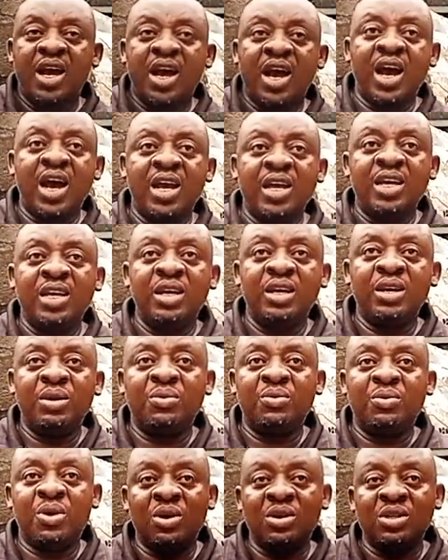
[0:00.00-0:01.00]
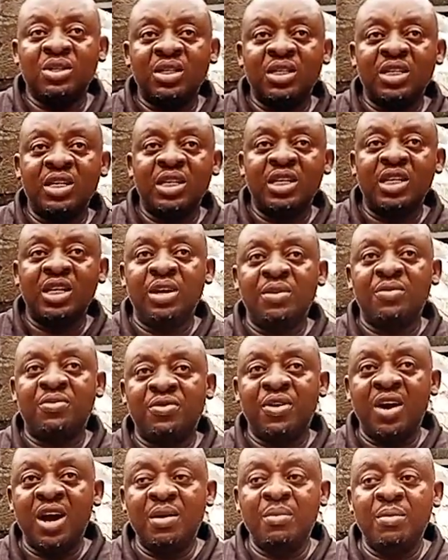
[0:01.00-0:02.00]
I was in a
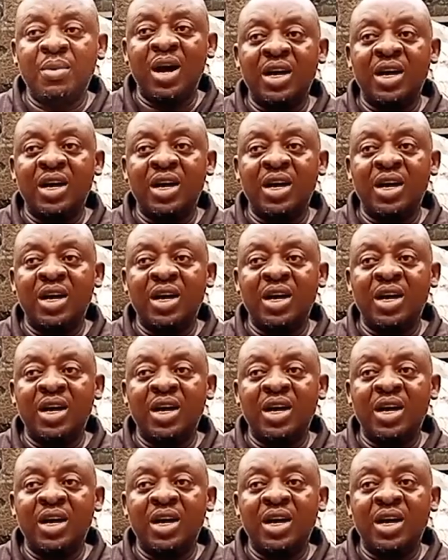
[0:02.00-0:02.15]
farm,